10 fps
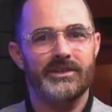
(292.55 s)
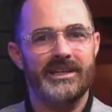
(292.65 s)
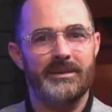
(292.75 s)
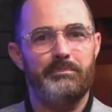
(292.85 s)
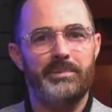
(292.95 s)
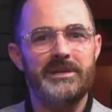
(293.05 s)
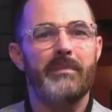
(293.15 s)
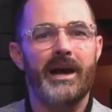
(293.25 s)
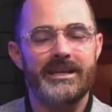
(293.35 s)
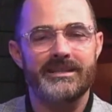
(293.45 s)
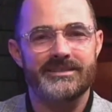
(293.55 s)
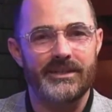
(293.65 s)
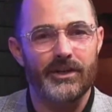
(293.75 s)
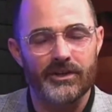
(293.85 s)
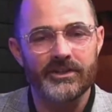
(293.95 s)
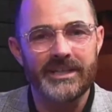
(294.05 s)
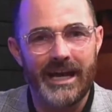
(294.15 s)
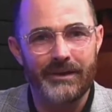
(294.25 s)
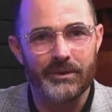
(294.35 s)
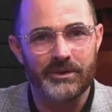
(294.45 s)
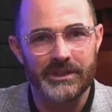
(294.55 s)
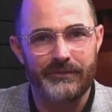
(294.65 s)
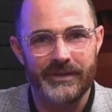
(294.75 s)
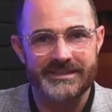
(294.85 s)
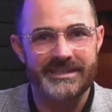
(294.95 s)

and a B- in early hieroglyphics